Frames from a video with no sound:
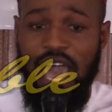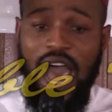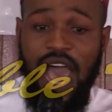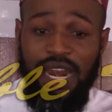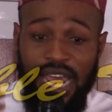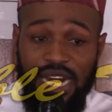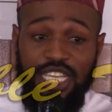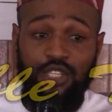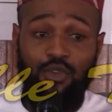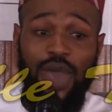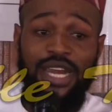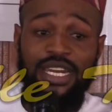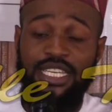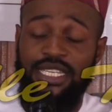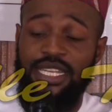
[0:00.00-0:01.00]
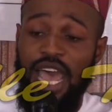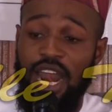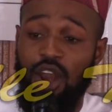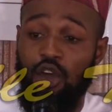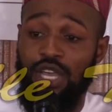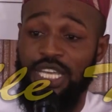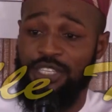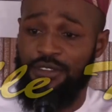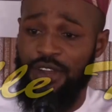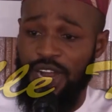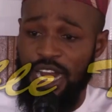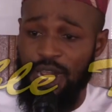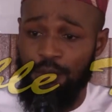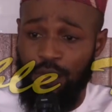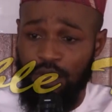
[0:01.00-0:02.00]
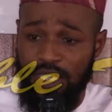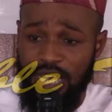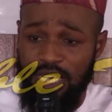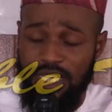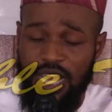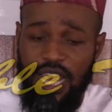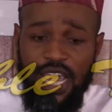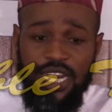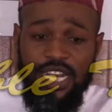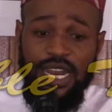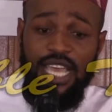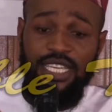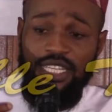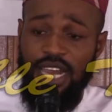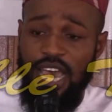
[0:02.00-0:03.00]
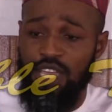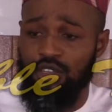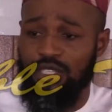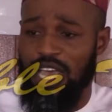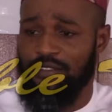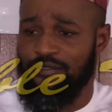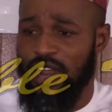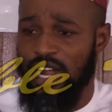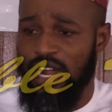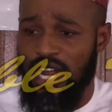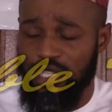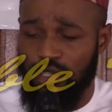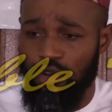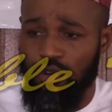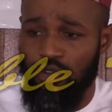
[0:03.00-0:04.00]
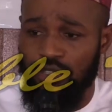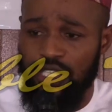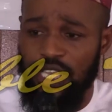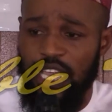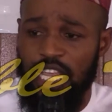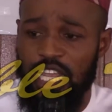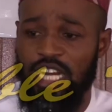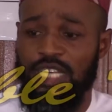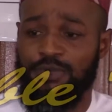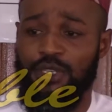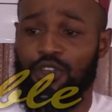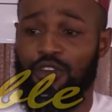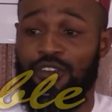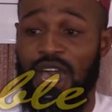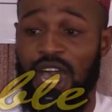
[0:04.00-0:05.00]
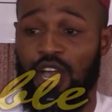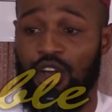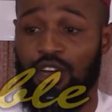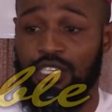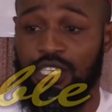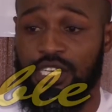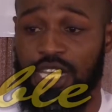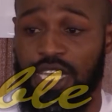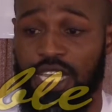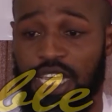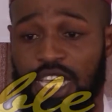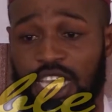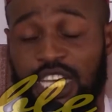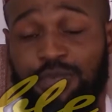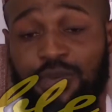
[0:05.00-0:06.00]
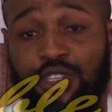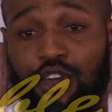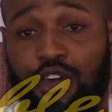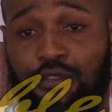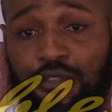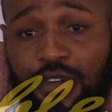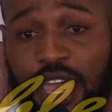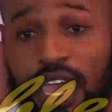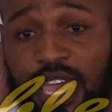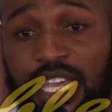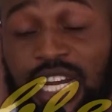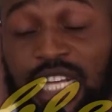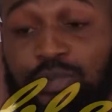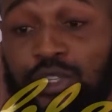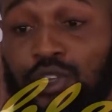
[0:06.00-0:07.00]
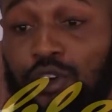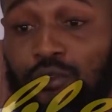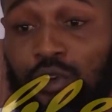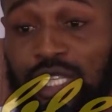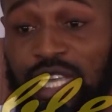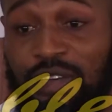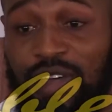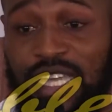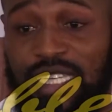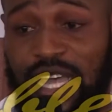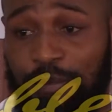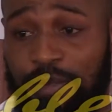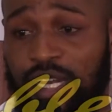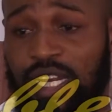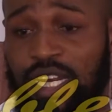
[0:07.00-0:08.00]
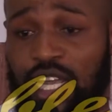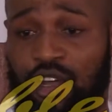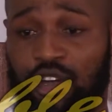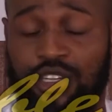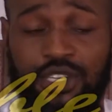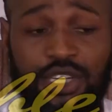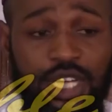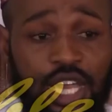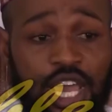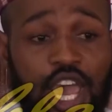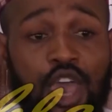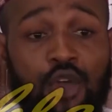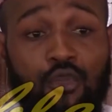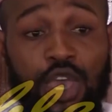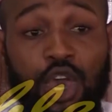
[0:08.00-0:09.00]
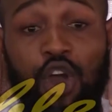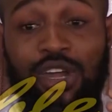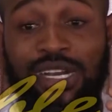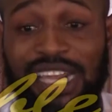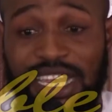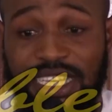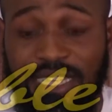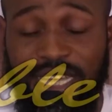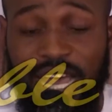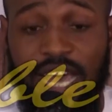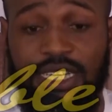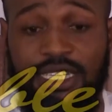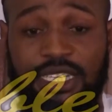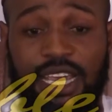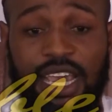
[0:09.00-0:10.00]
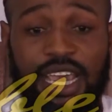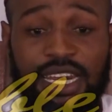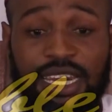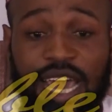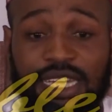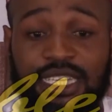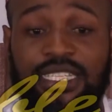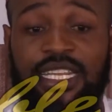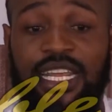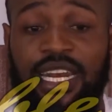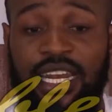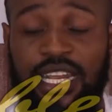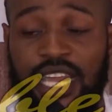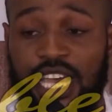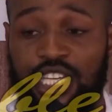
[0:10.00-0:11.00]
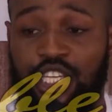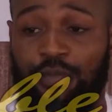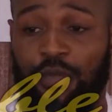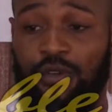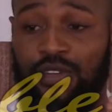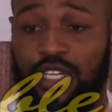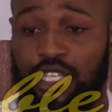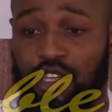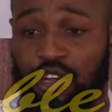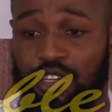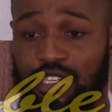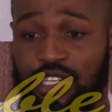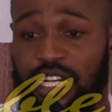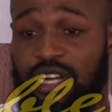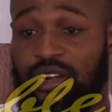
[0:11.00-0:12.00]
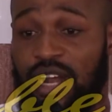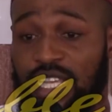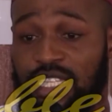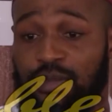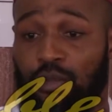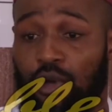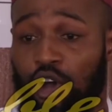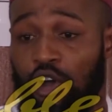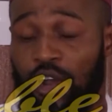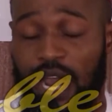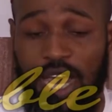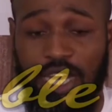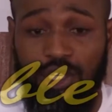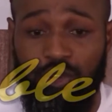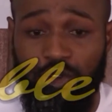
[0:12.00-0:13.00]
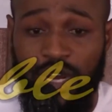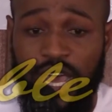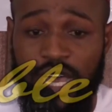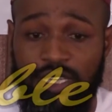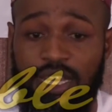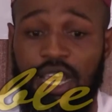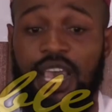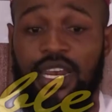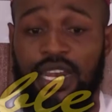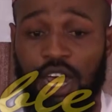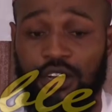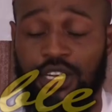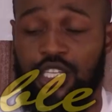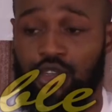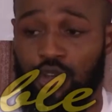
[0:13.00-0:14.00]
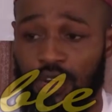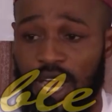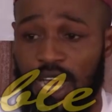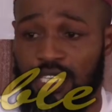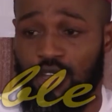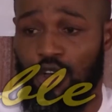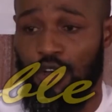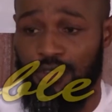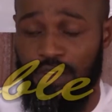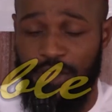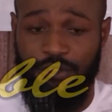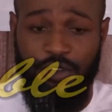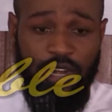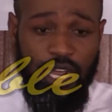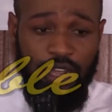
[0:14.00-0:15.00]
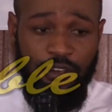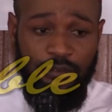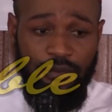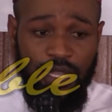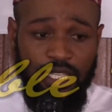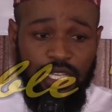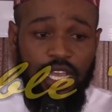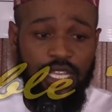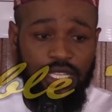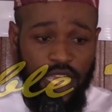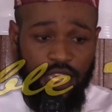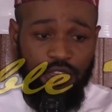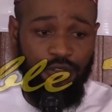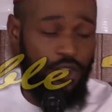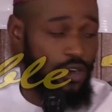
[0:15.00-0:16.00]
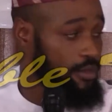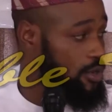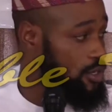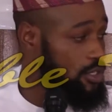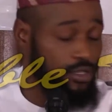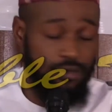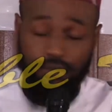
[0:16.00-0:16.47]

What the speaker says: And that is why this dialogue is very important. The Nigerian youth are very resolute, irrespective of our country, irrespective of whatever is happening in the country. We understand that the leadership of this country rests more on our shoulders than on the shoulders of the federal government. Thank you very much.